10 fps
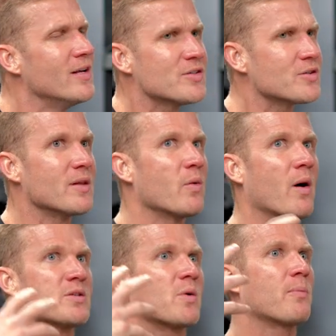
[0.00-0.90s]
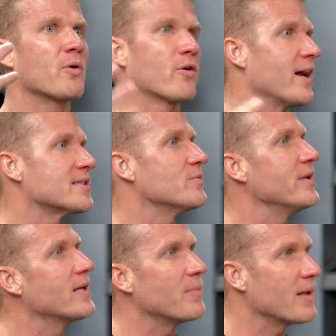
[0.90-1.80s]
Certainly we always want to progress and
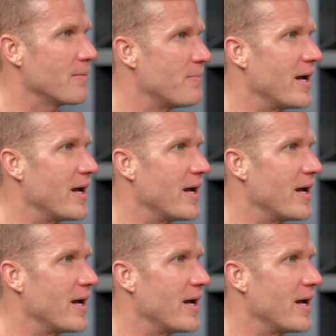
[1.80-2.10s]
we can be, get right.